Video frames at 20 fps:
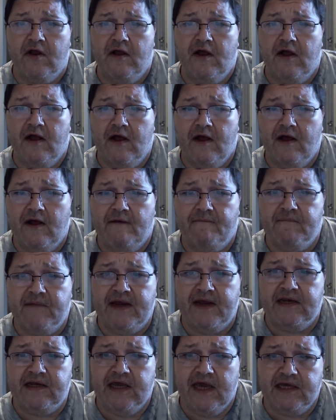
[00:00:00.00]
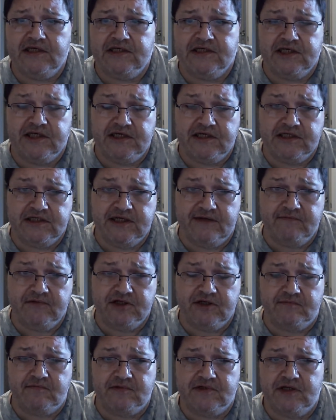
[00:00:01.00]
ADHD
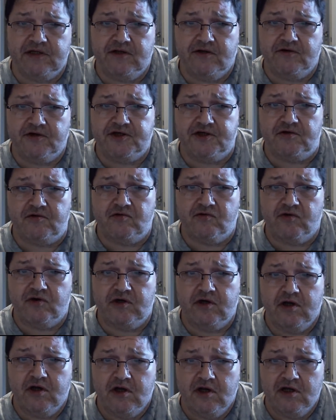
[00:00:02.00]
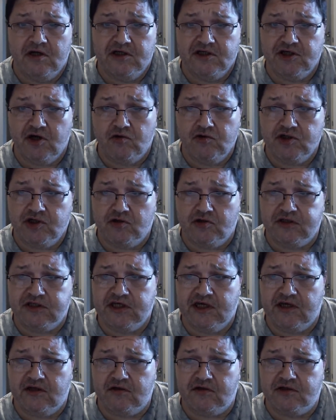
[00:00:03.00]
symptoms in their children. Social
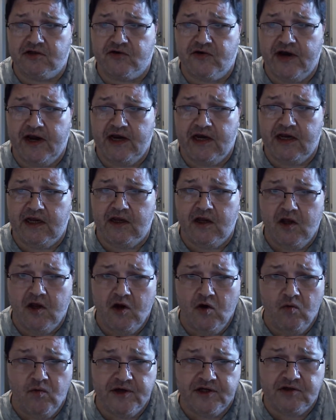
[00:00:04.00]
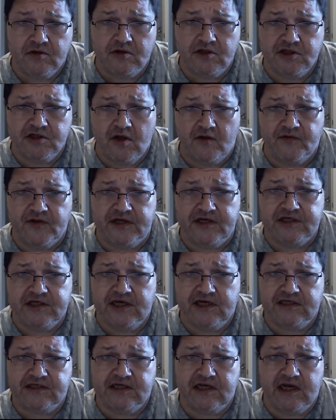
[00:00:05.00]
skills training. We touched on this
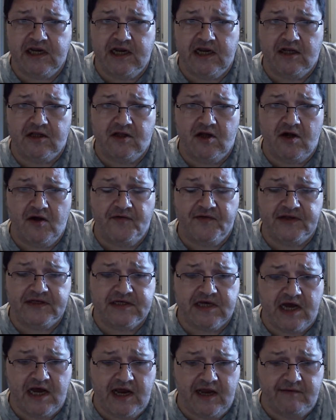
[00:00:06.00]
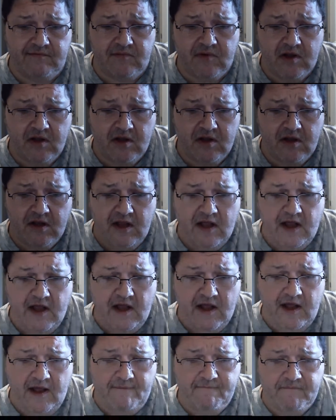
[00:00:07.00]
yesterday. A lot of the time,
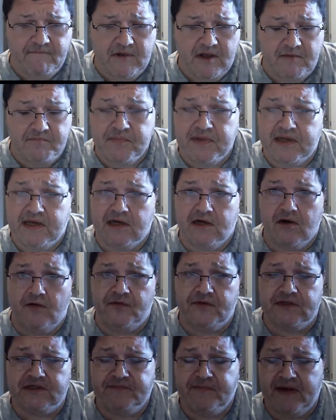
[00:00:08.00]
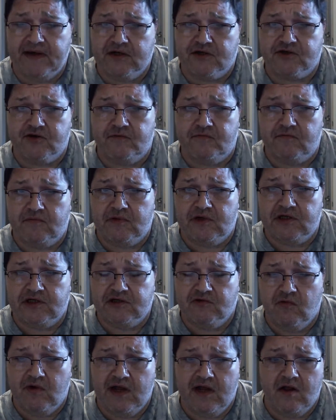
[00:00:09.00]
and being on the spectrum
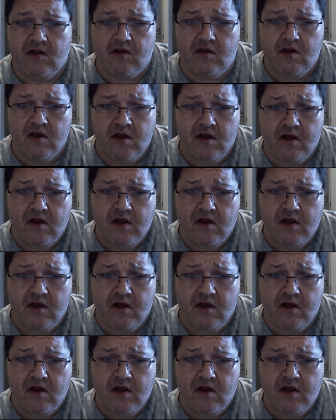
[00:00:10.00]
as well,